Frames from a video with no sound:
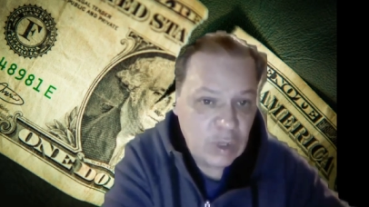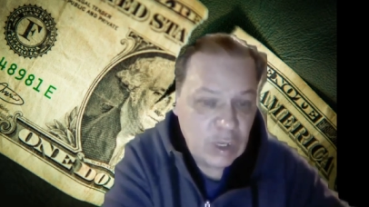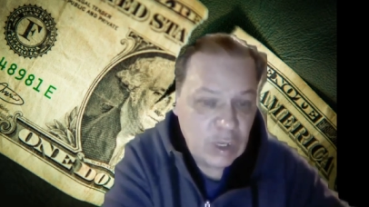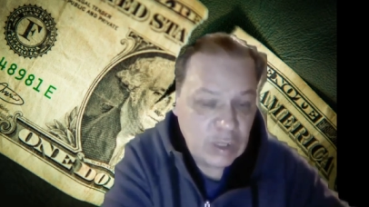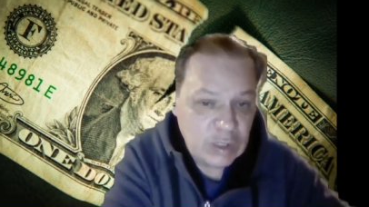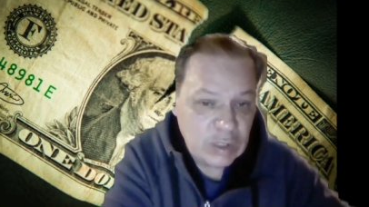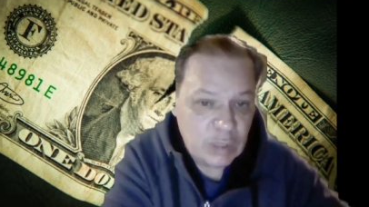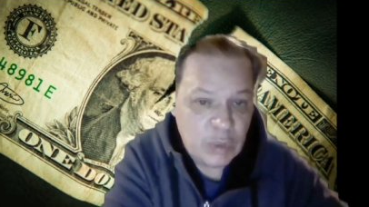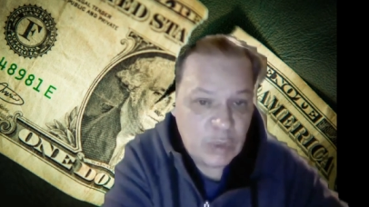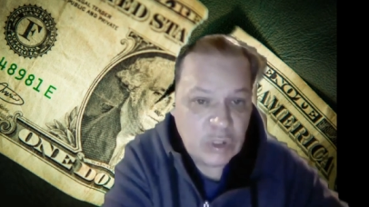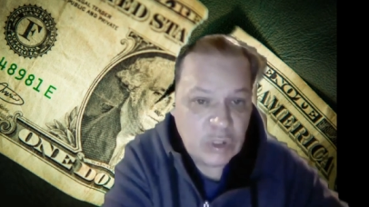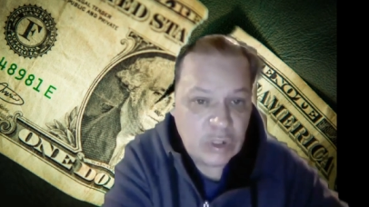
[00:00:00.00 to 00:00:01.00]
a single
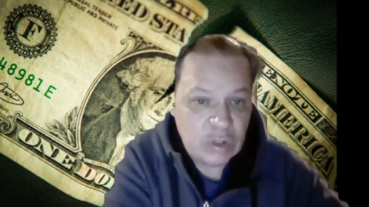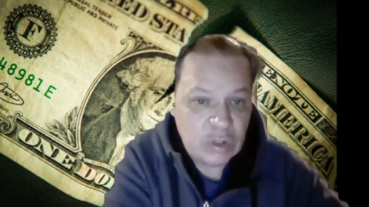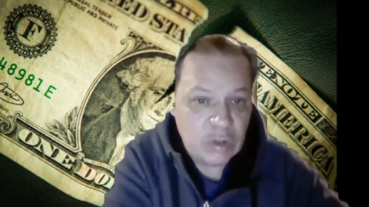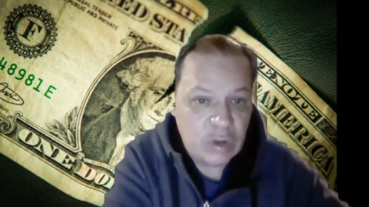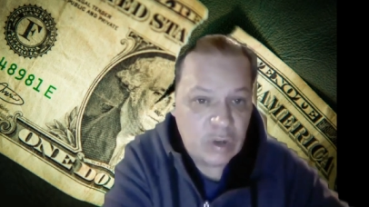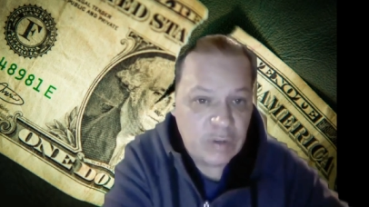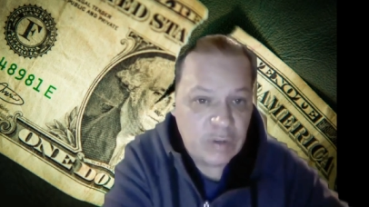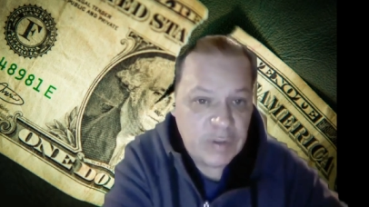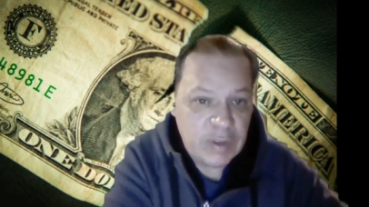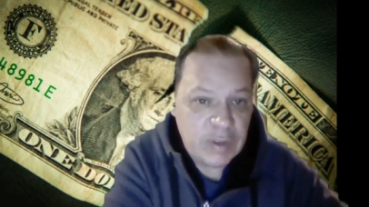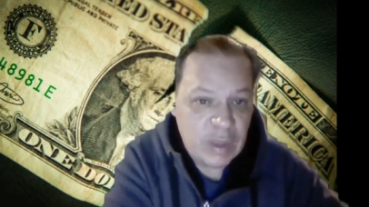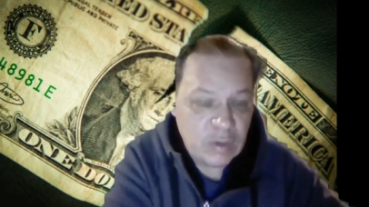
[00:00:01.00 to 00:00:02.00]
person can earn
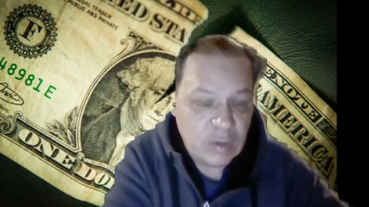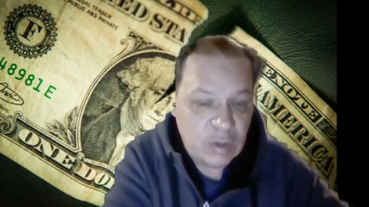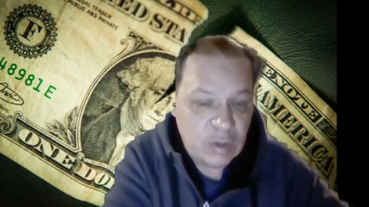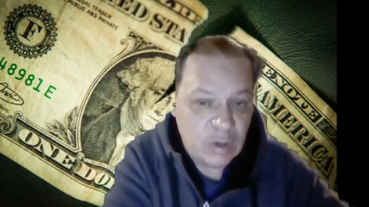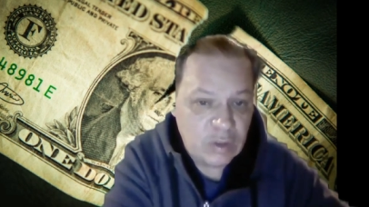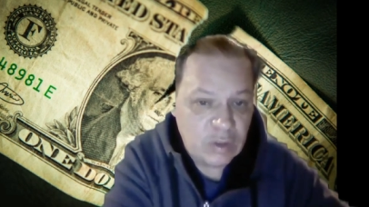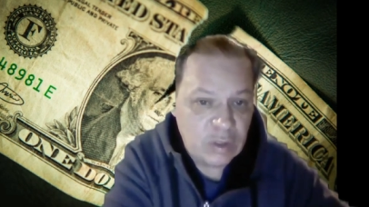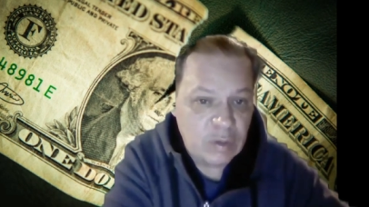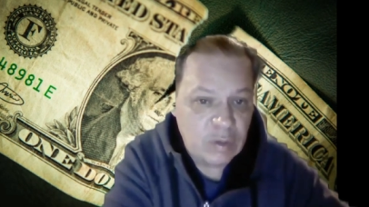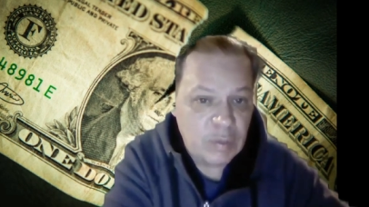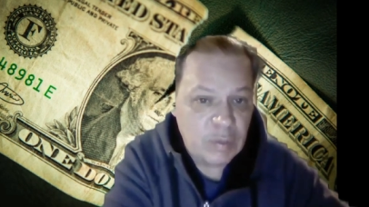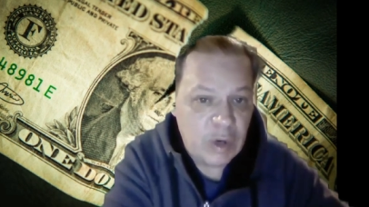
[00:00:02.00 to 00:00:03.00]
$150,000 and a
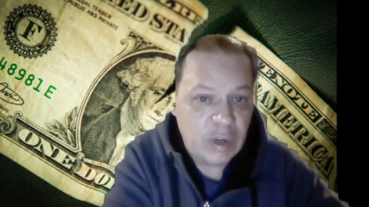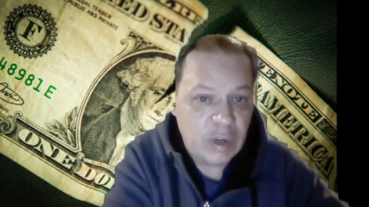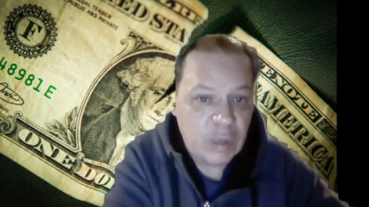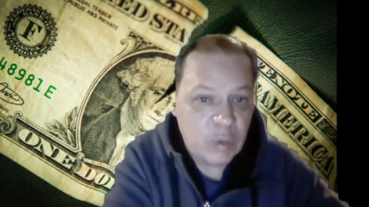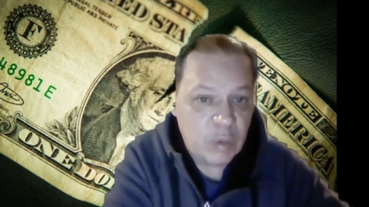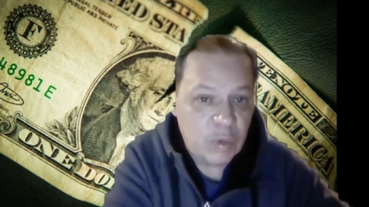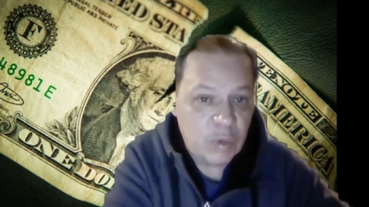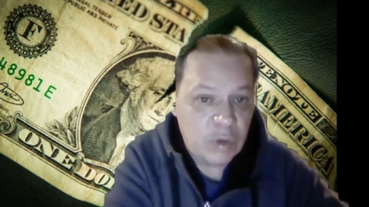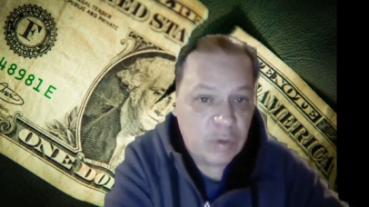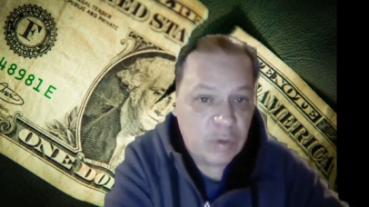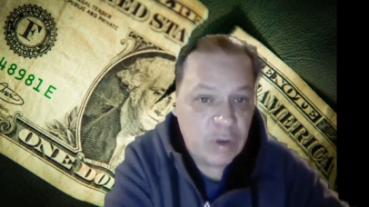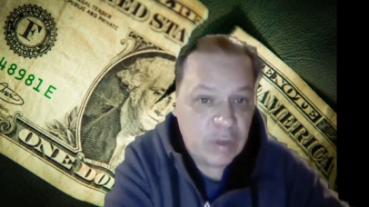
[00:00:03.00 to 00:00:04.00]
married couple can earn
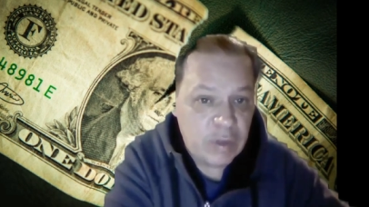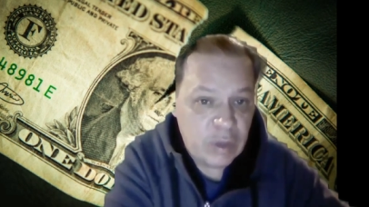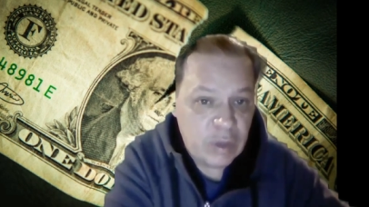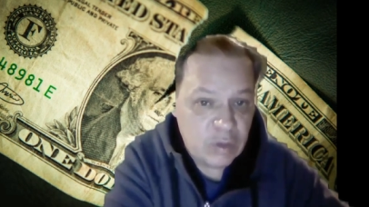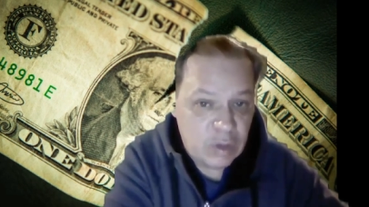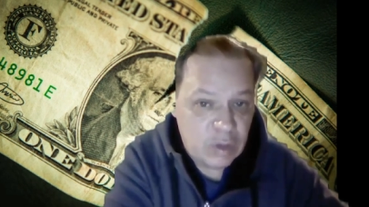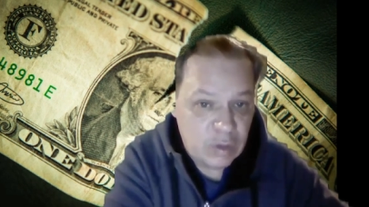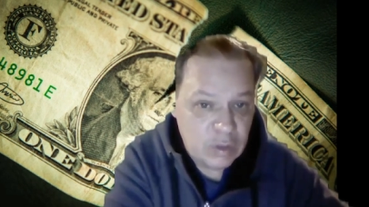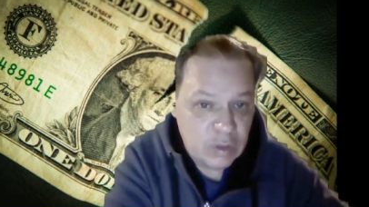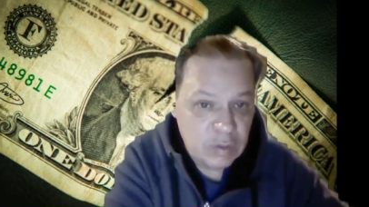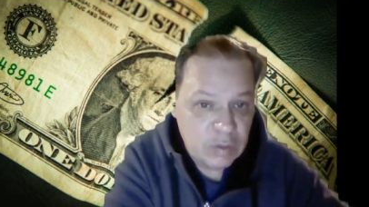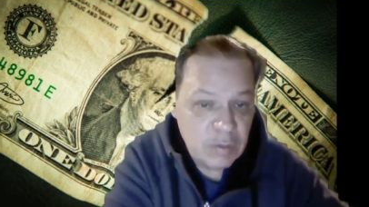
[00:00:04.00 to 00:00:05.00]

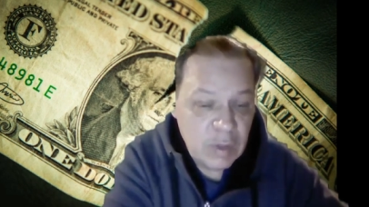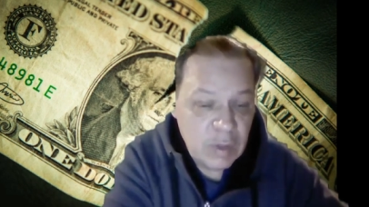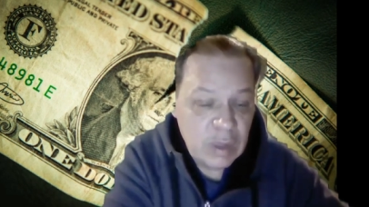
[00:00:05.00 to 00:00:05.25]
$300,000